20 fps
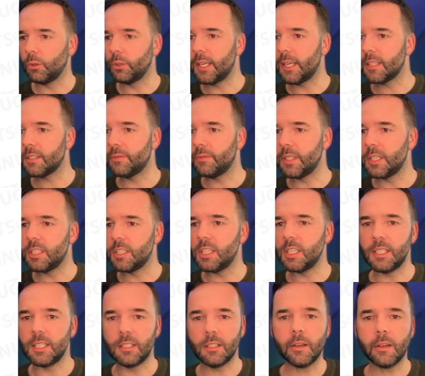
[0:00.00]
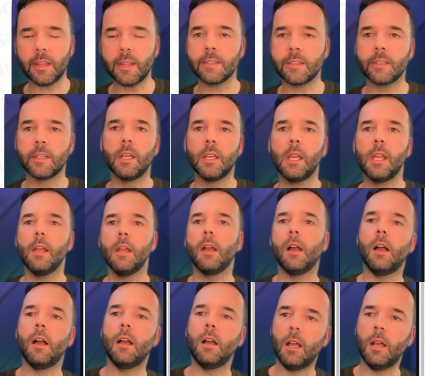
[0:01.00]
SVG nuggets.
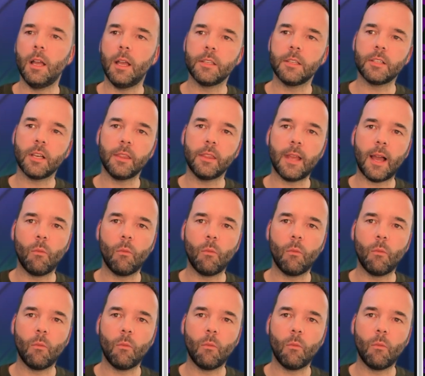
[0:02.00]
It's got that